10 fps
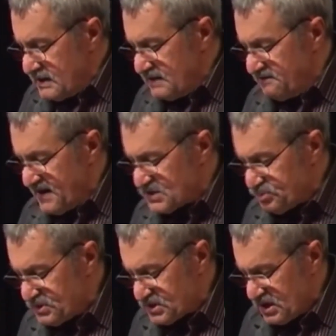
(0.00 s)

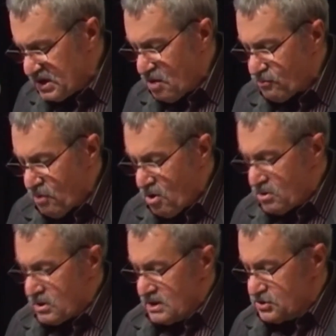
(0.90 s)
Investments can go
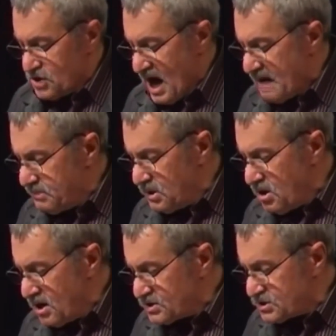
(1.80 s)
wrong, job
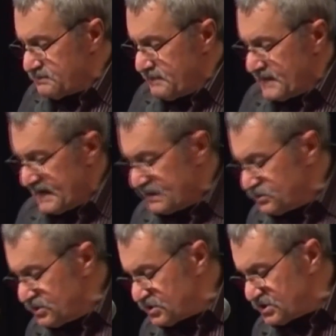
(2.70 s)
loss,
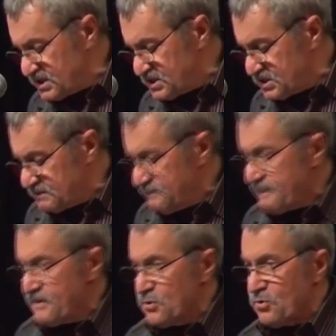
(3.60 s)
illnesses,
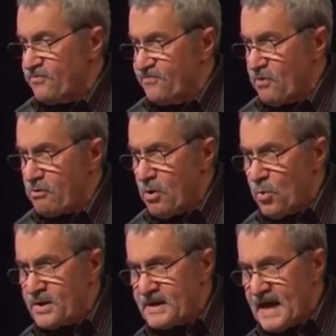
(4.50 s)
your
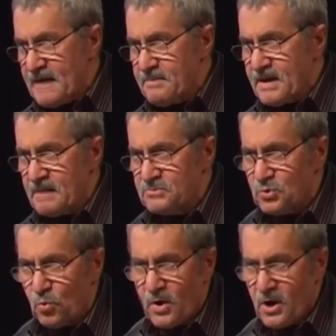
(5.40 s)
401k becomes
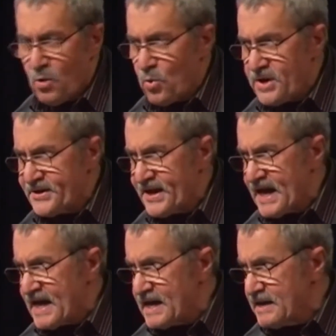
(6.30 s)
a
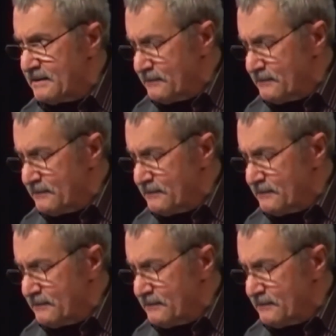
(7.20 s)
101k.